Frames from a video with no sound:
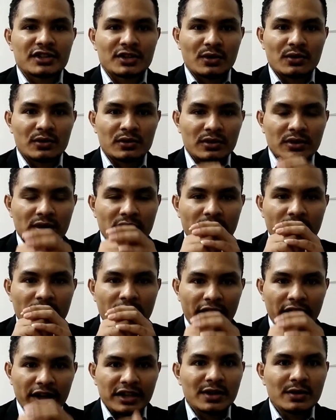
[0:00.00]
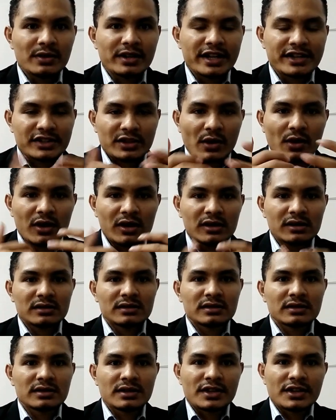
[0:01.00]
So thank you. That's
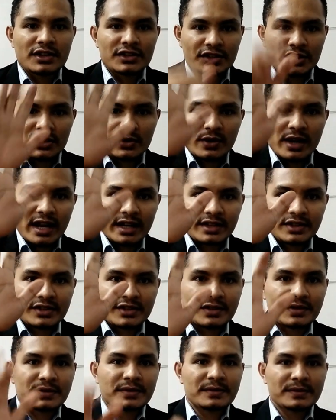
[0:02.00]
all. See you guys.